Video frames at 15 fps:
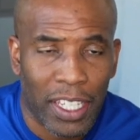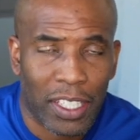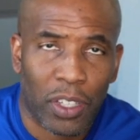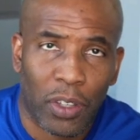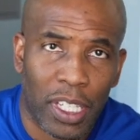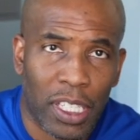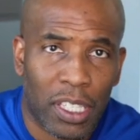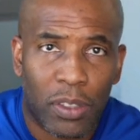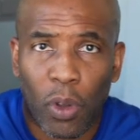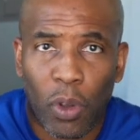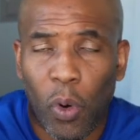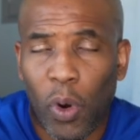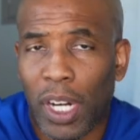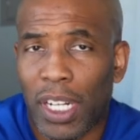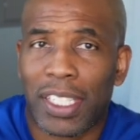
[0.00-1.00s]
So the
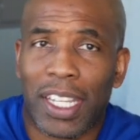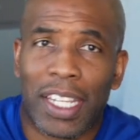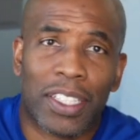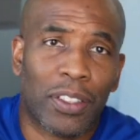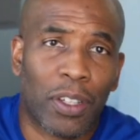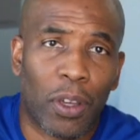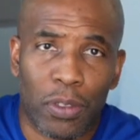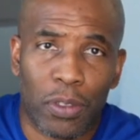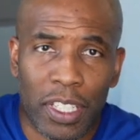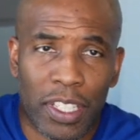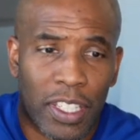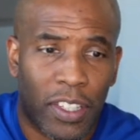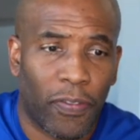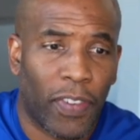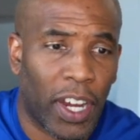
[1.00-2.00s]
organization node sits at
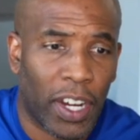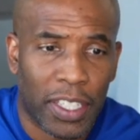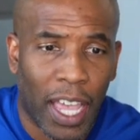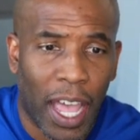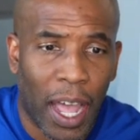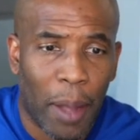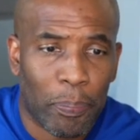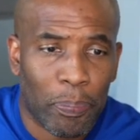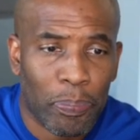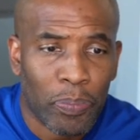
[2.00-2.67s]
the very top.